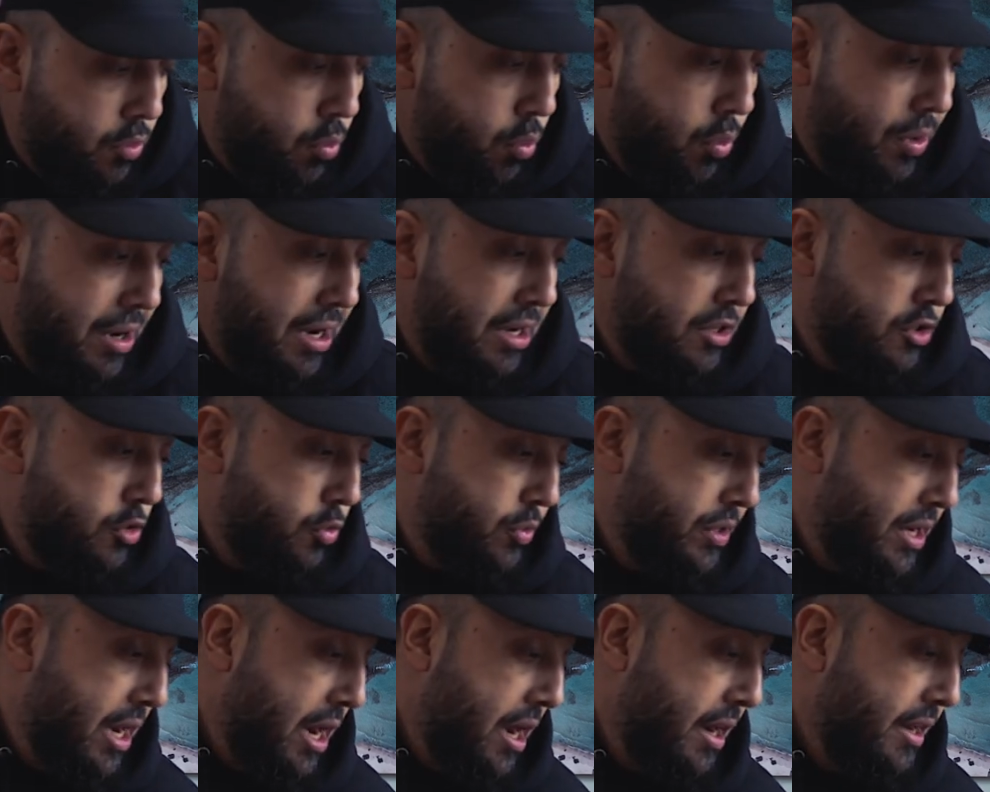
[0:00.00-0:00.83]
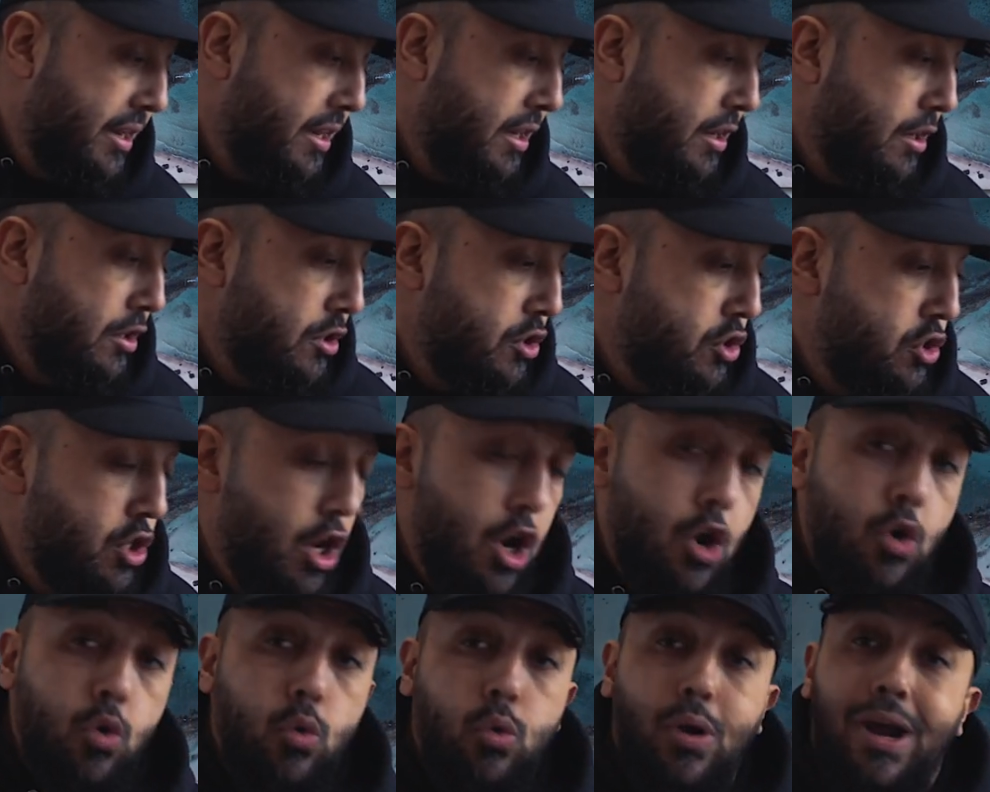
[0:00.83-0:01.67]
What else we got here?
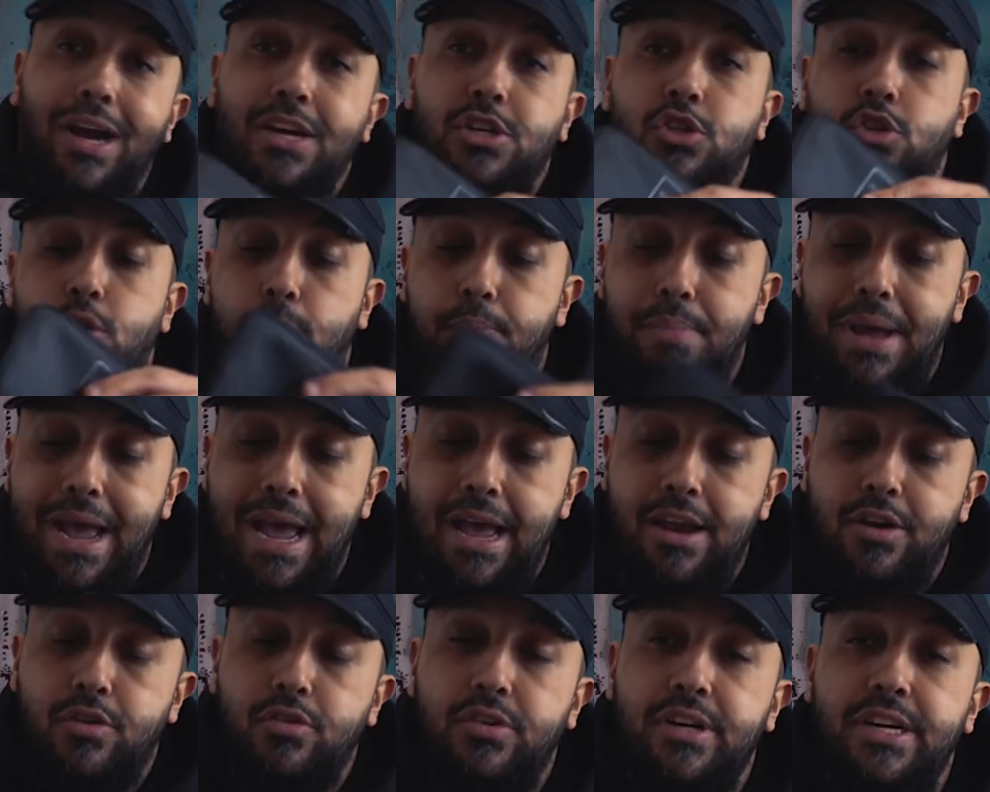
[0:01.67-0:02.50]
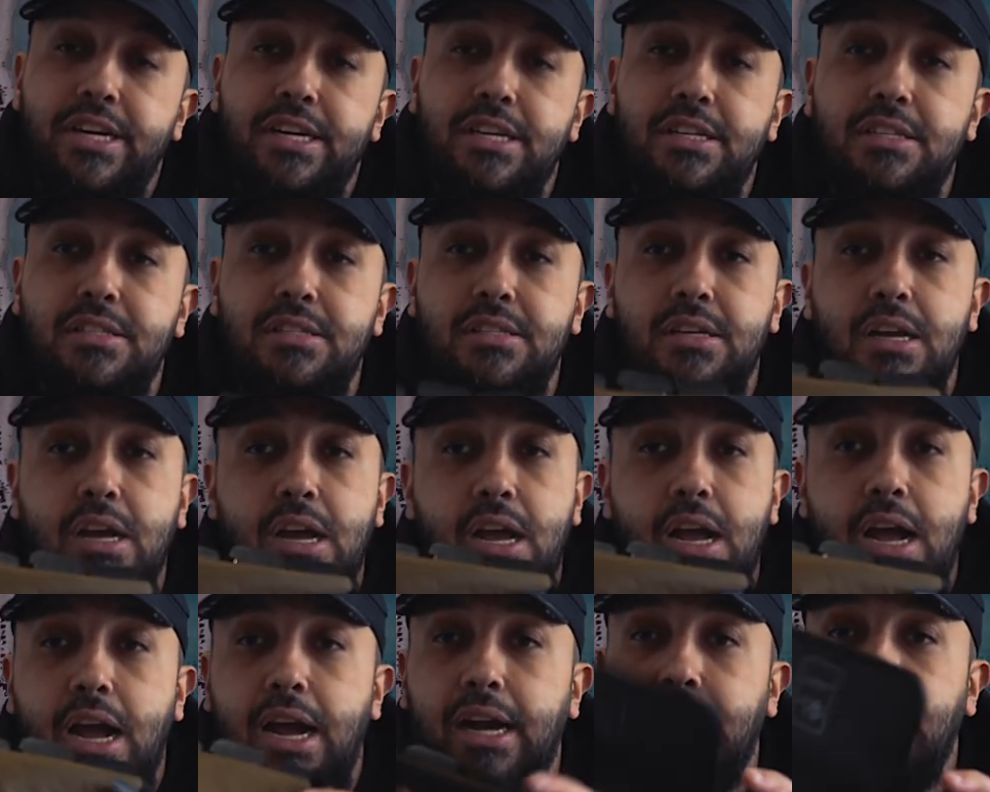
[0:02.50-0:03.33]
So, extra batteries.
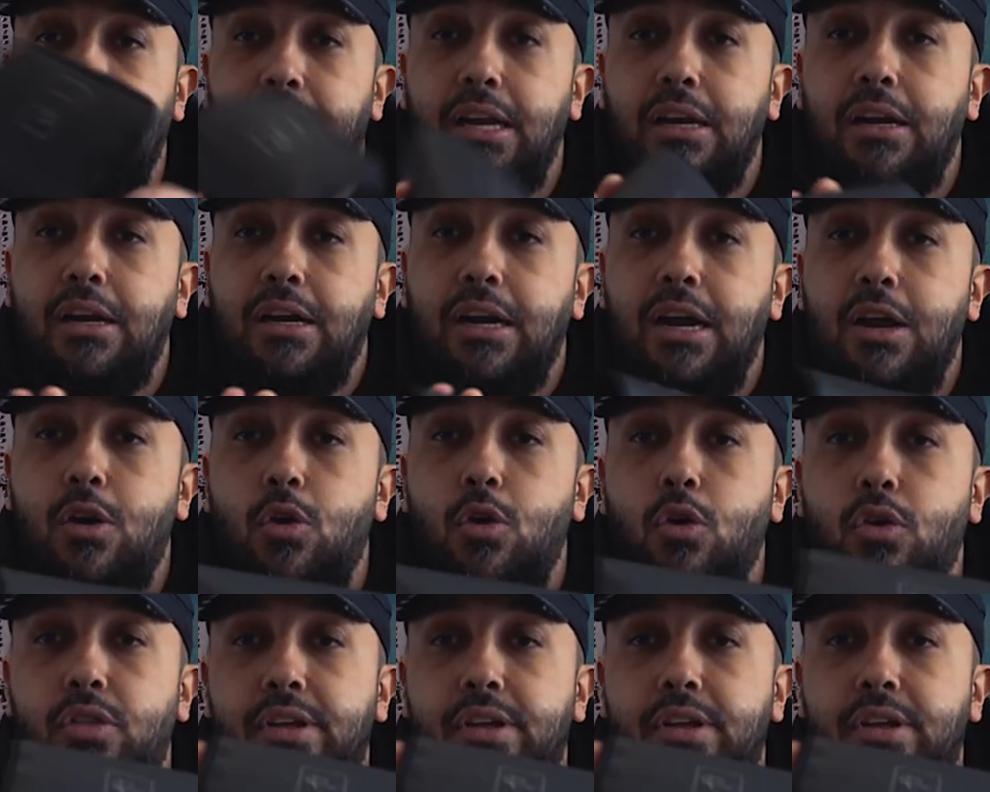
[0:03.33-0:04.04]
I got all